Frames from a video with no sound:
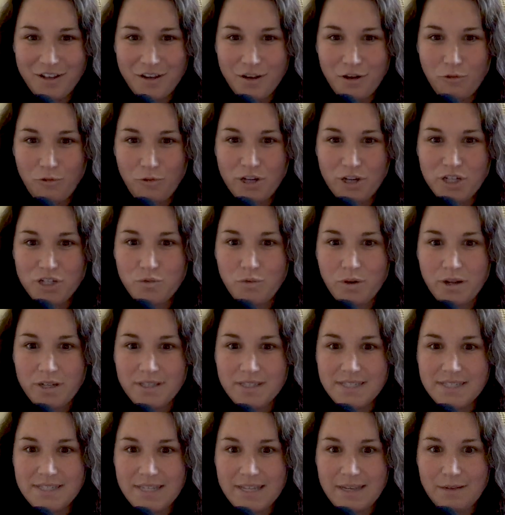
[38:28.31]
which ones
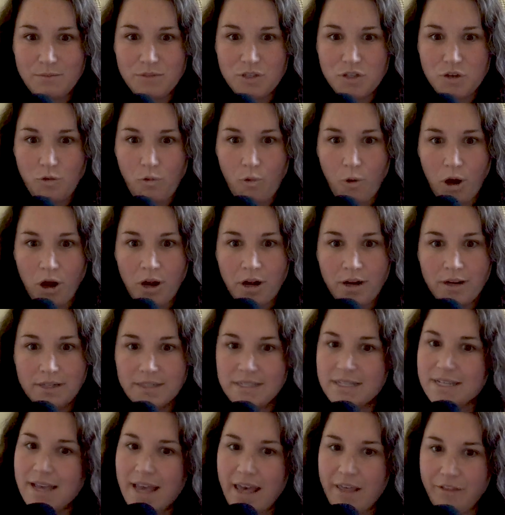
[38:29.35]
seem to work
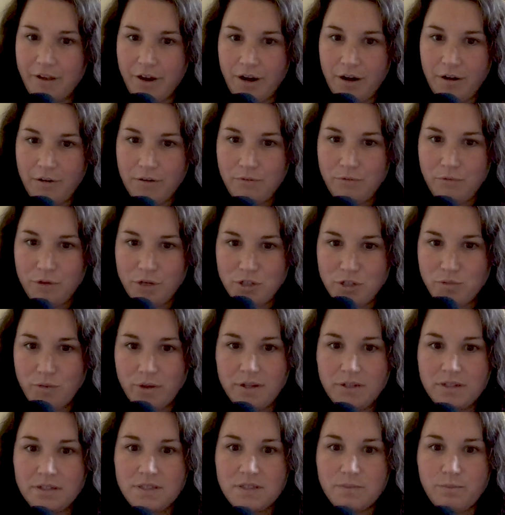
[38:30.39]
together, which
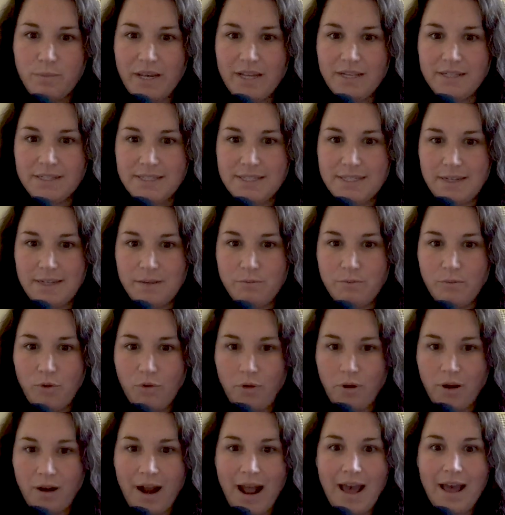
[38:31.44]
ones might seem more